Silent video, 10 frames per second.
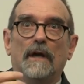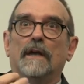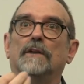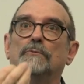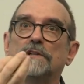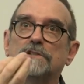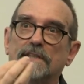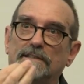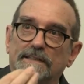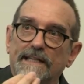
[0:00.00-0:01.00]
in which
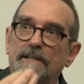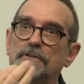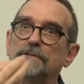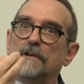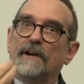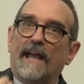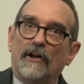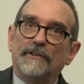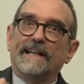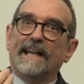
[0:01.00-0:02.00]
the leaders are
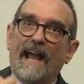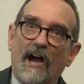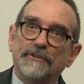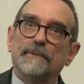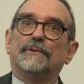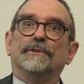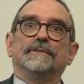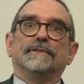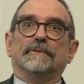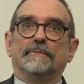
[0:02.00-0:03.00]
held accountable
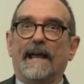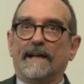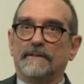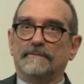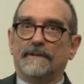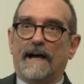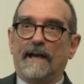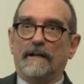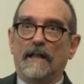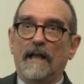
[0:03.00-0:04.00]
to the rank and
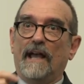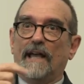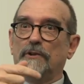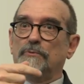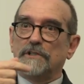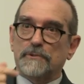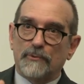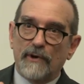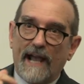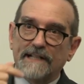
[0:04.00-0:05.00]
file and in which
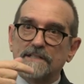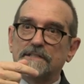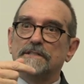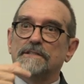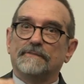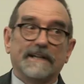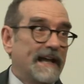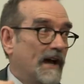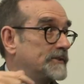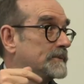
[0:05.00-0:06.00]
practices of
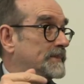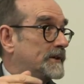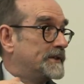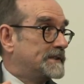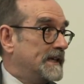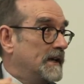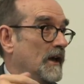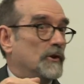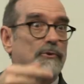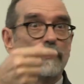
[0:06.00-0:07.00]
accountability
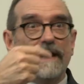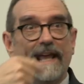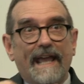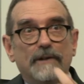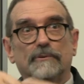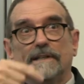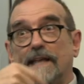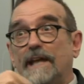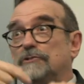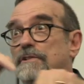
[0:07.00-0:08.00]
create
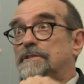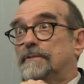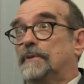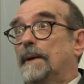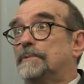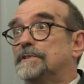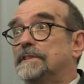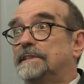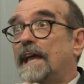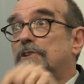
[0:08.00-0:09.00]
relations of
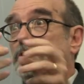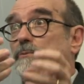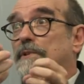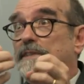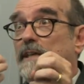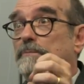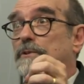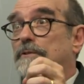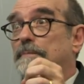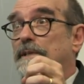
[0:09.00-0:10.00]
representation within
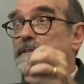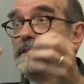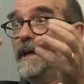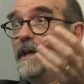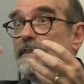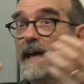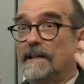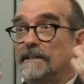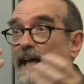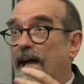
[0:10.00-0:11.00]
movements that
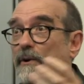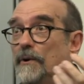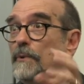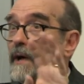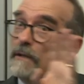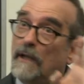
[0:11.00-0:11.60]
allow, well,